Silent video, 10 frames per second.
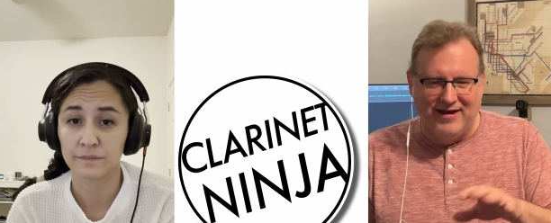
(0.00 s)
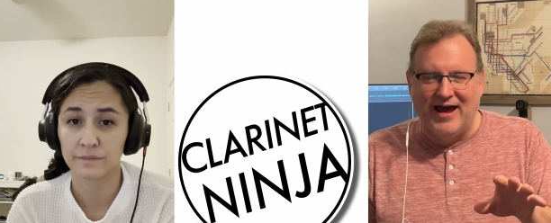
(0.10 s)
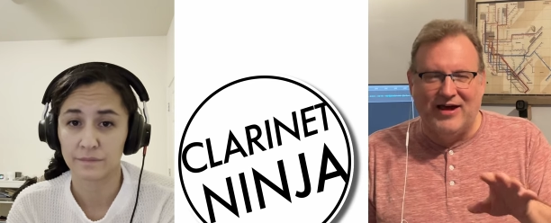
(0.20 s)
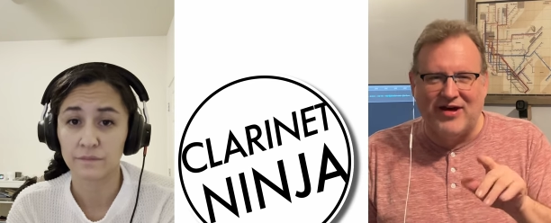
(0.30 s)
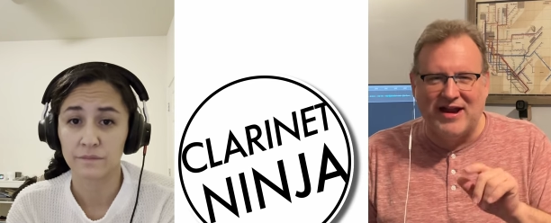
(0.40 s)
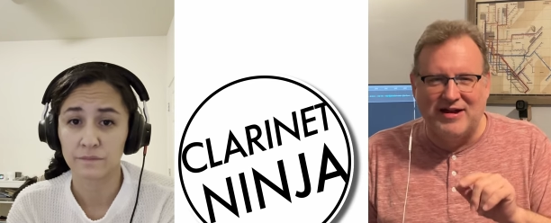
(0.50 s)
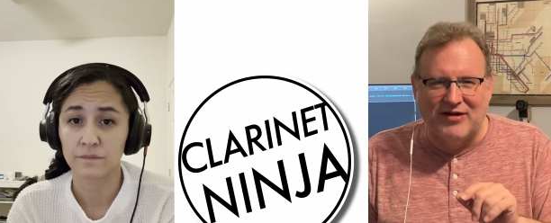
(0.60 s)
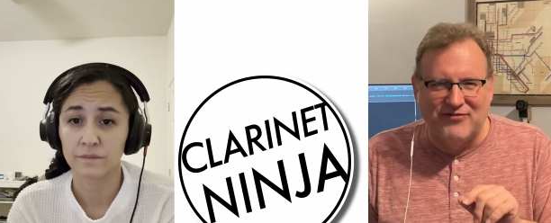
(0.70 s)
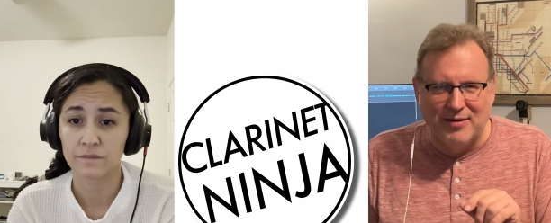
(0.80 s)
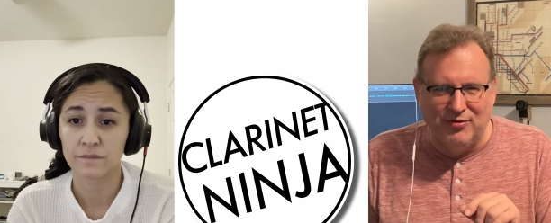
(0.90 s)
Speaker 1: I've
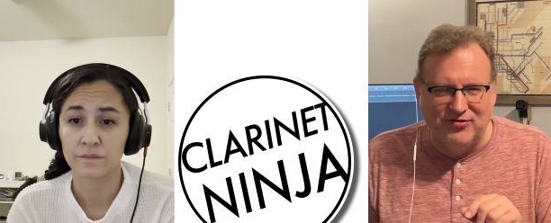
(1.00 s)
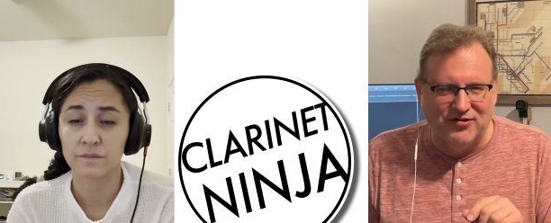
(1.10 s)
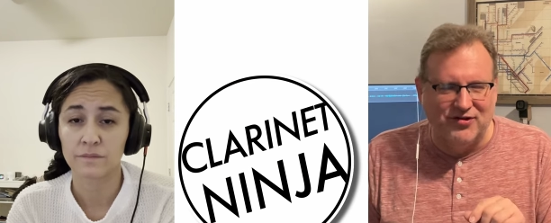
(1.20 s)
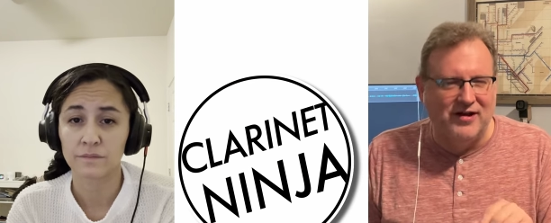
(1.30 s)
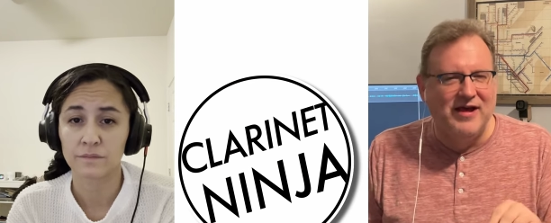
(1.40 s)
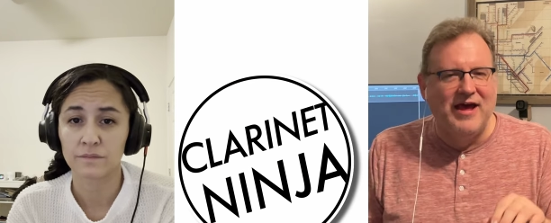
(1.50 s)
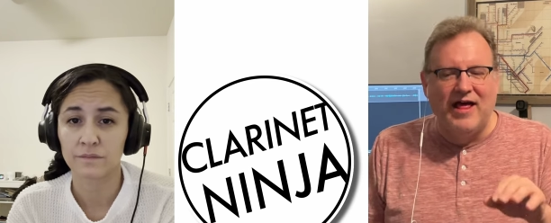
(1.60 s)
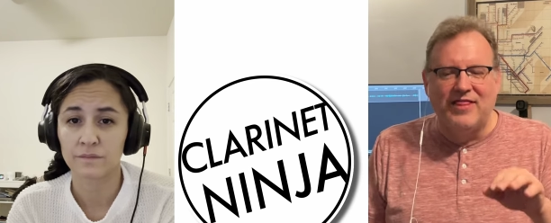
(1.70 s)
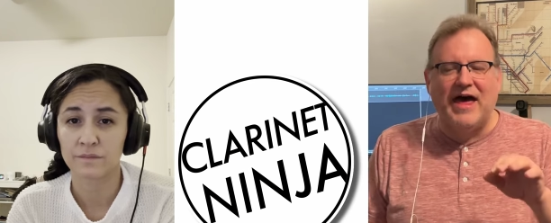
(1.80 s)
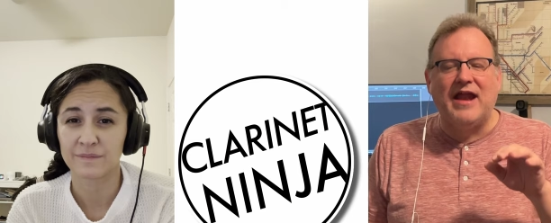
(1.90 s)
got a position
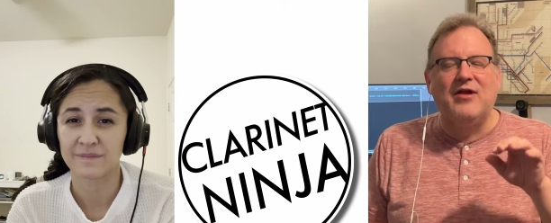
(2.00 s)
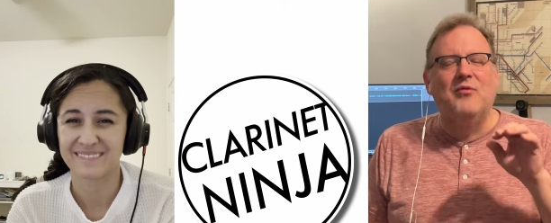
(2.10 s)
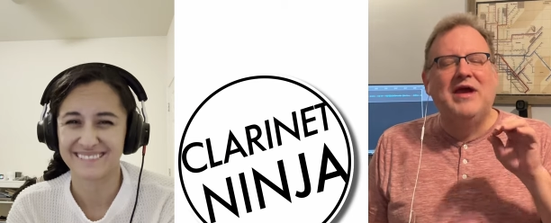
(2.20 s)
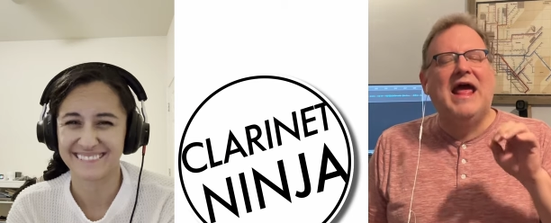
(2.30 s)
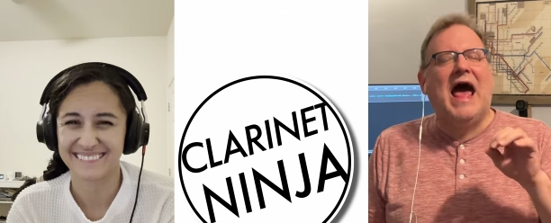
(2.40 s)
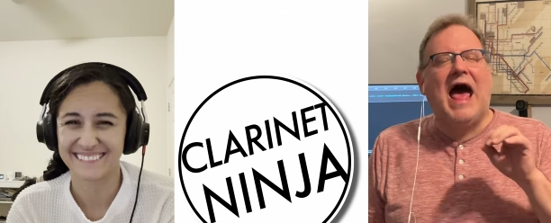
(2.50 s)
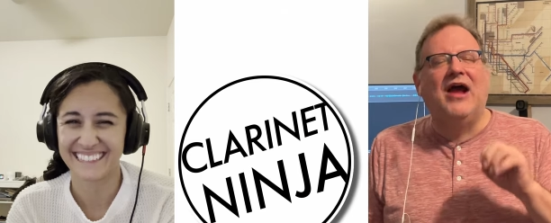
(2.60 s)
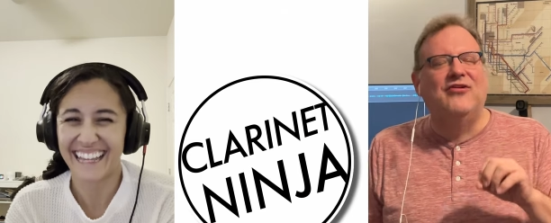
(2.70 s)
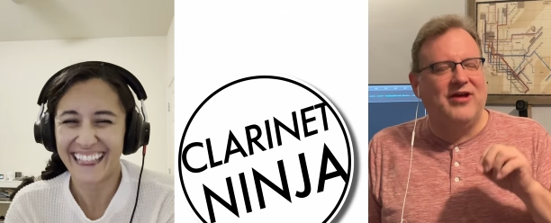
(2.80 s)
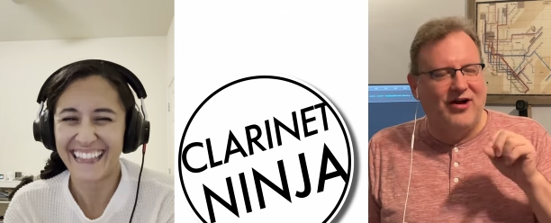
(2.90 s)
that we
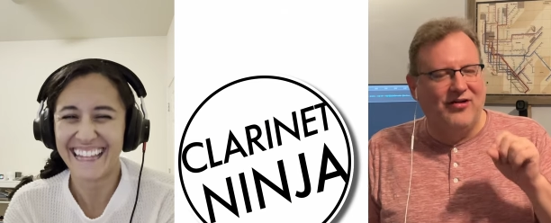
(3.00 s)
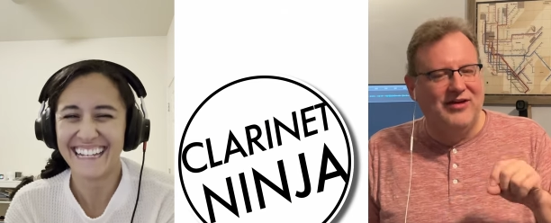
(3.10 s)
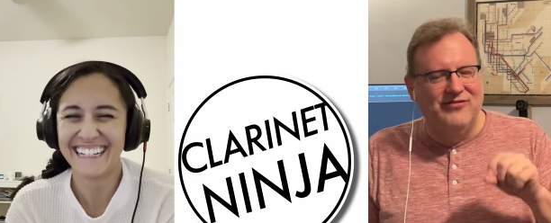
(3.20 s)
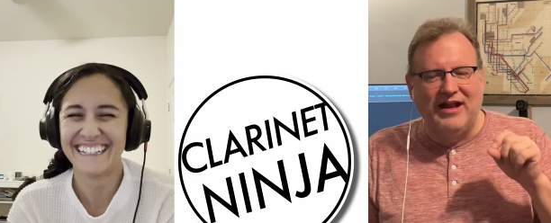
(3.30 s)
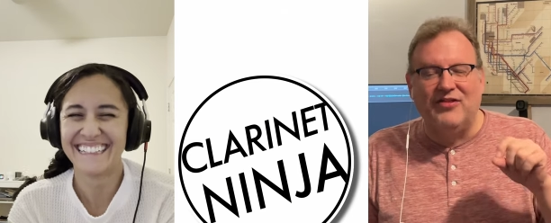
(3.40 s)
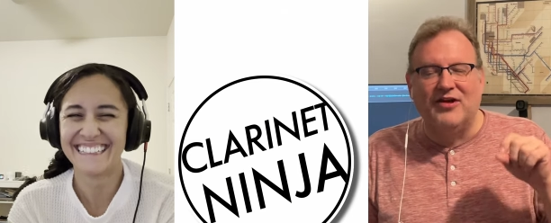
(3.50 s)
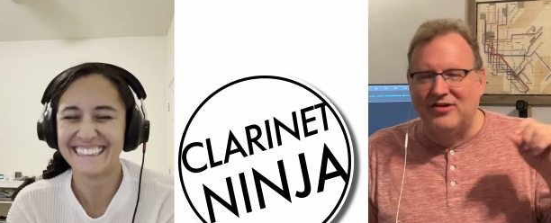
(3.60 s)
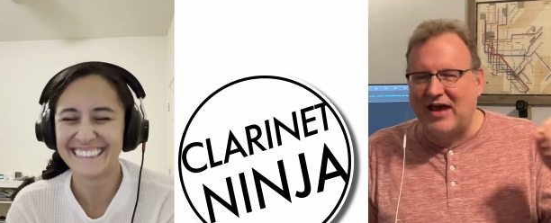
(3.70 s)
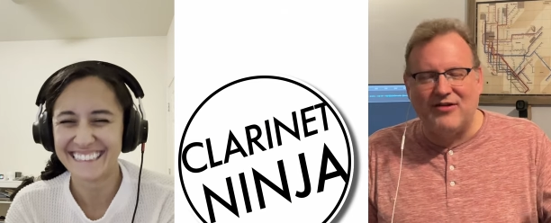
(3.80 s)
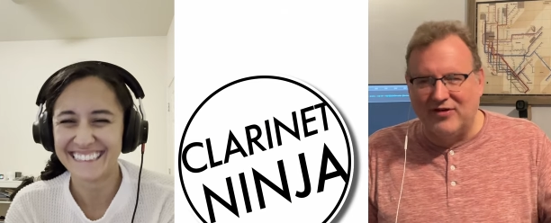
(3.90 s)
actually are living in the
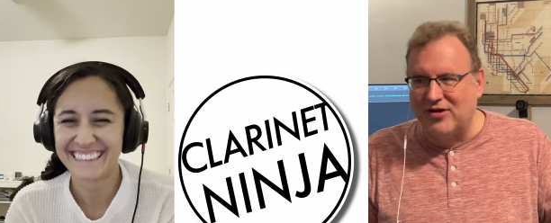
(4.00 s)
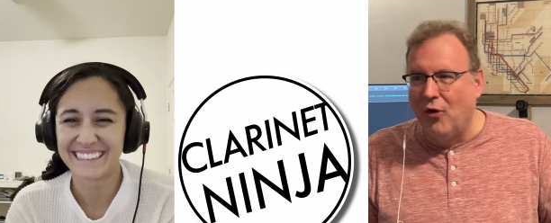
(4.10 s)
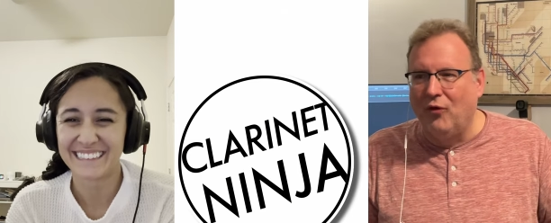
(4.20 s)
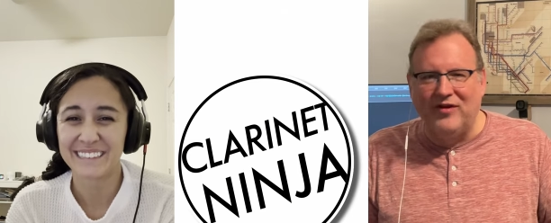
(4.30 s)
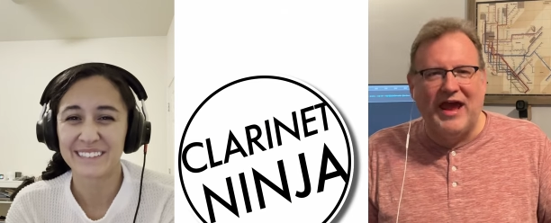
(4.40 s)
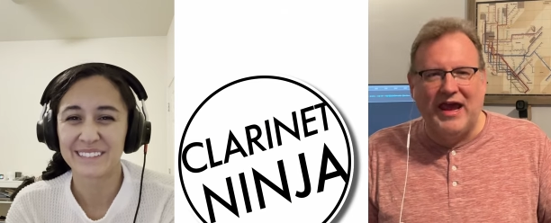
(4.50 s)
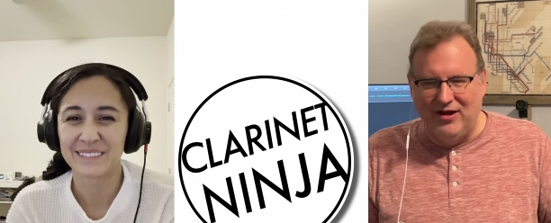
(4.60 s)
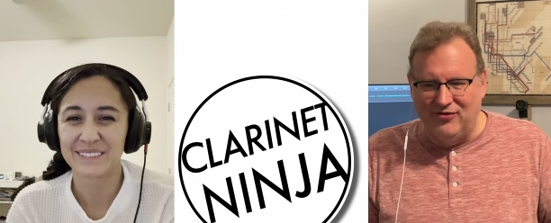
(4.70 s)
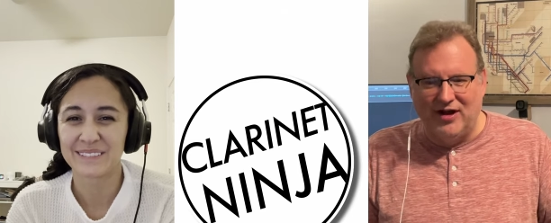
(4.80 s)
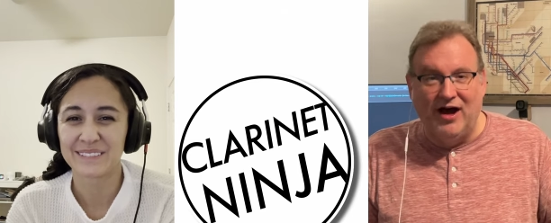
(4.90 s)
kind of a golden
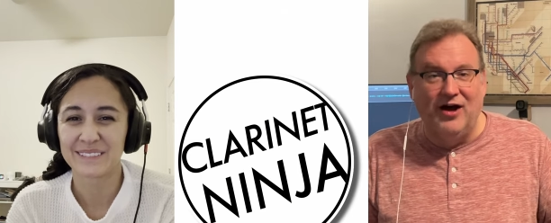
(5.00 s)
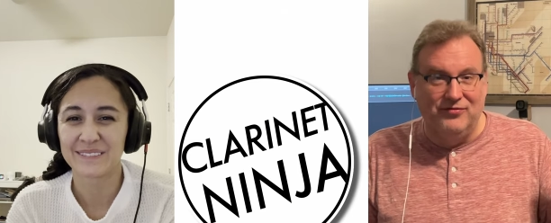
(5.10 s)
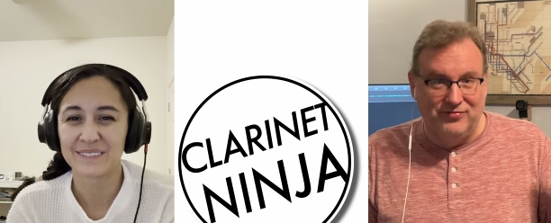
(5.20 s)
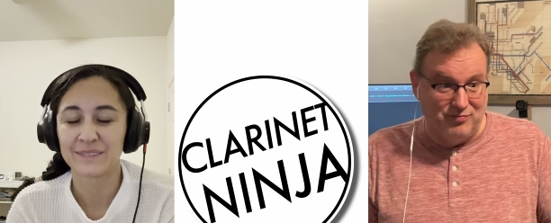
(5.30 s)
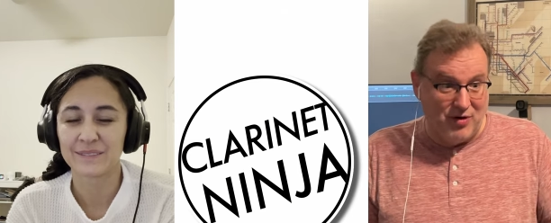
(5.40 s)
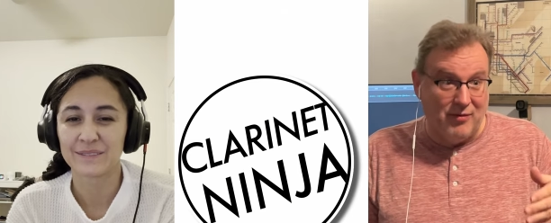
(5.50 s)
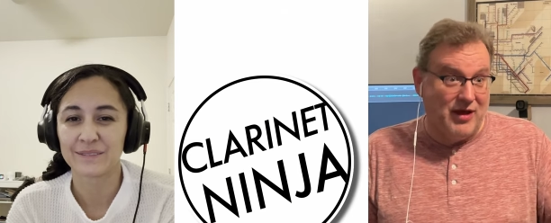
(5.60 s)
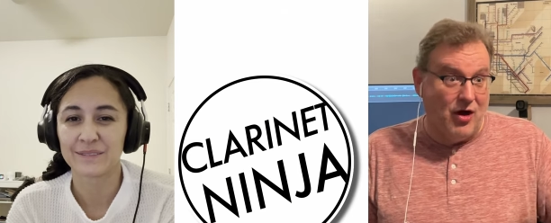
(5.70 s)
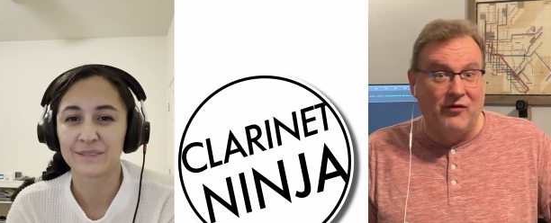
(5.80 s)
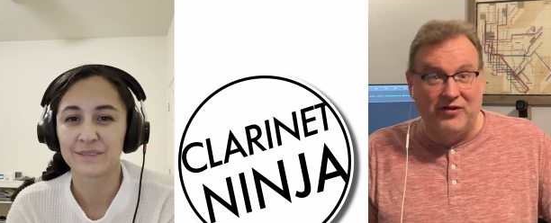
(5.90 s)
age of probably
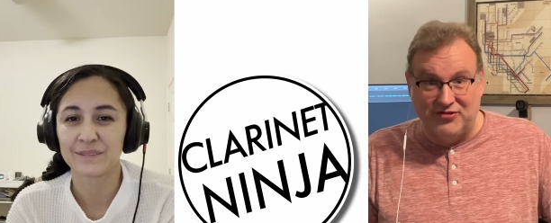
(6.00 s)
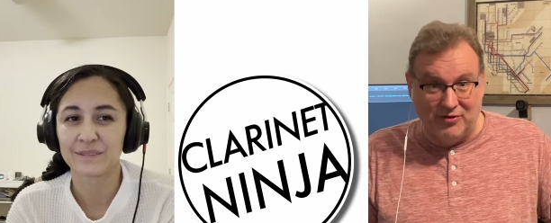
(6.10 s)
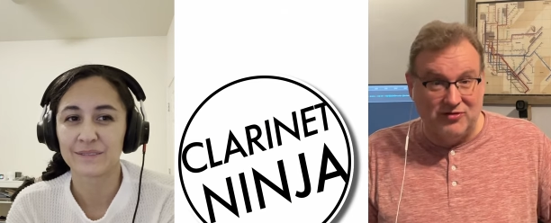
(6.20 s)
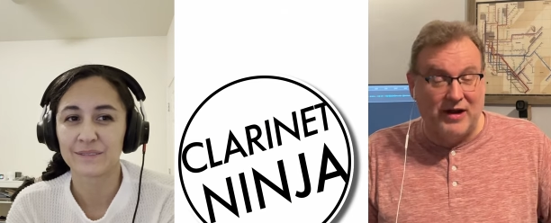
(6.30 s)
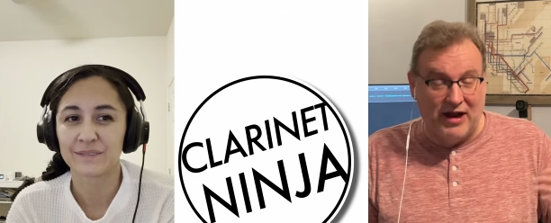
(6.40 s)
all instruments, but I